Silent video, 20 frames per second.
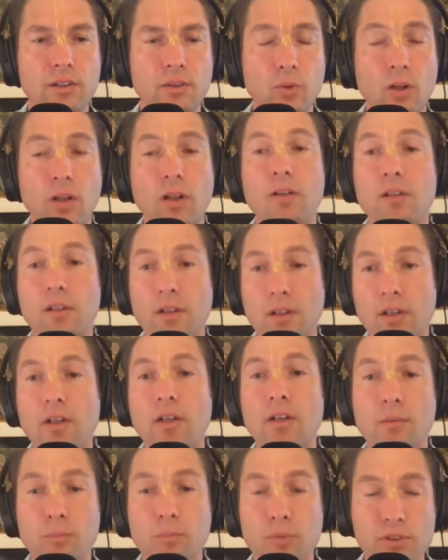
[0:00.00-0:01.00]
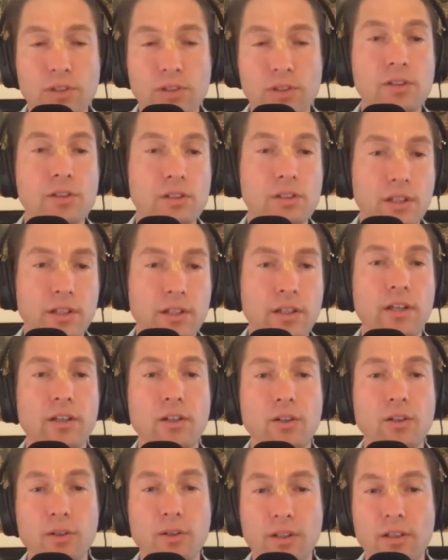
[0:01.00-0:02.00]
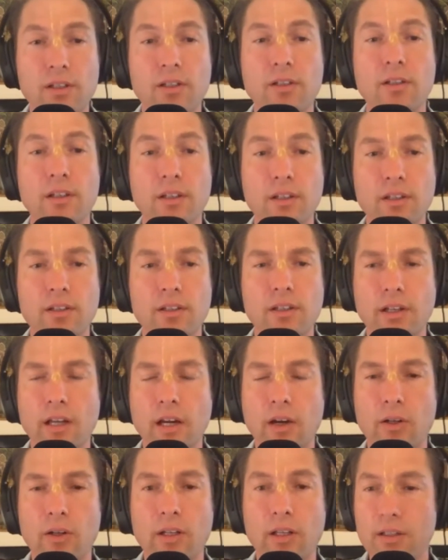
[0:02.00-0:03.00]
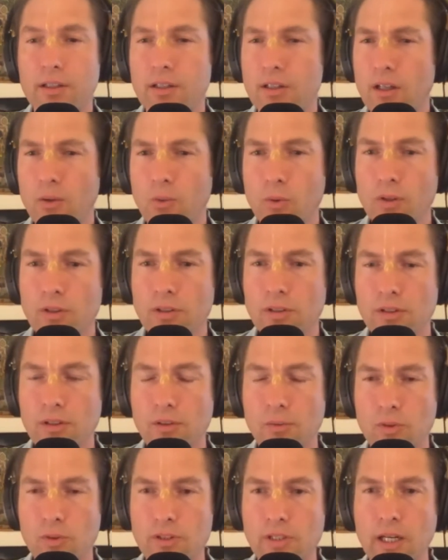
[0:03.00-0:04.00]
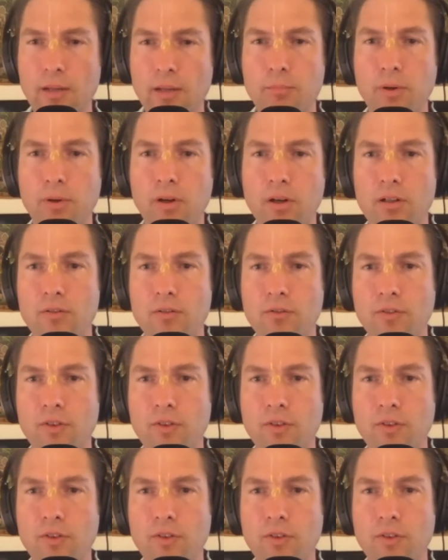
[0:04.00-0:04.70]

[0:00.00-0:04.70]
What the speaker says: well, Brazil, San Diego, and then in India. Now in India, was that part of